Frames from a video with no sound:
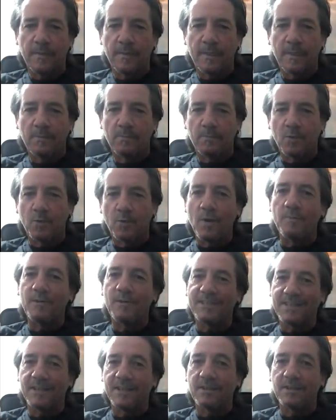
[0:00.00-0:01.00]
But when we
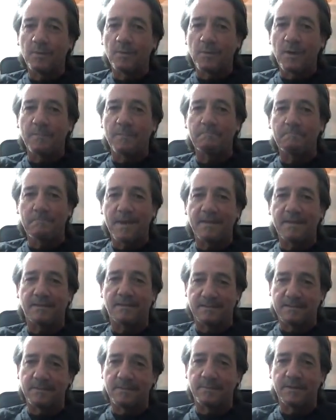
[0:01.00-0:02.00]
did, we went mental, to
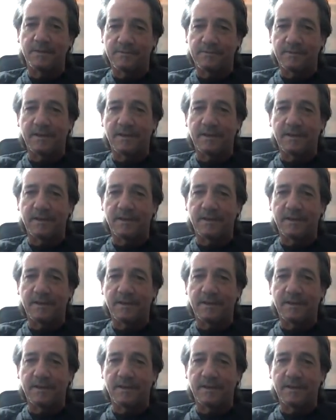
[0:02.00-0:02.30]
be fair.